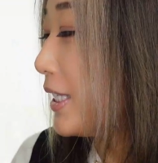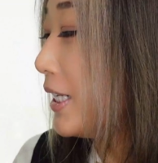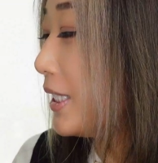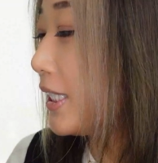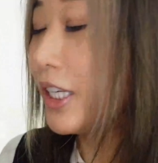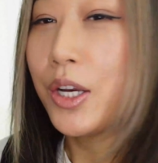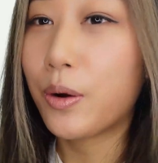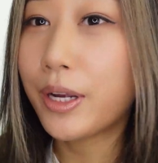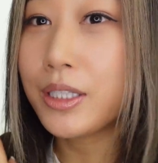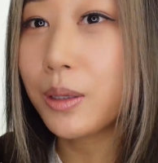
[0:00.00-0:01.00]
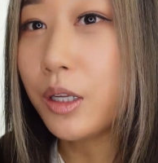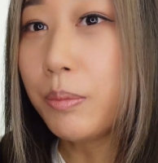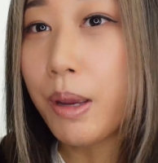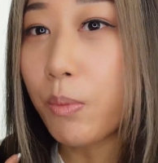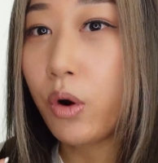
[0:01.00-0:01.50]
Since, you know, it's a little
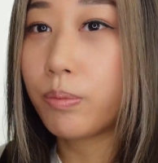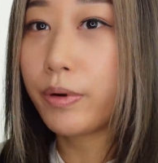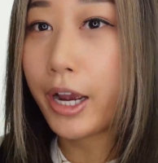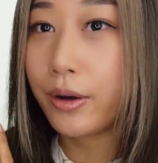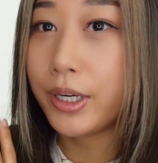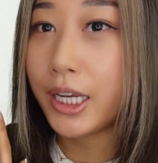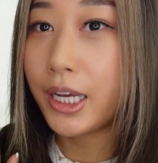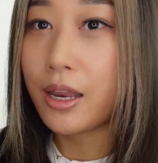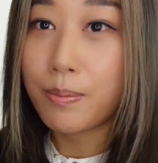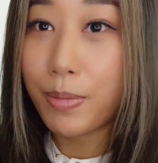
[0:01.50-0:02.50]
bit more browny and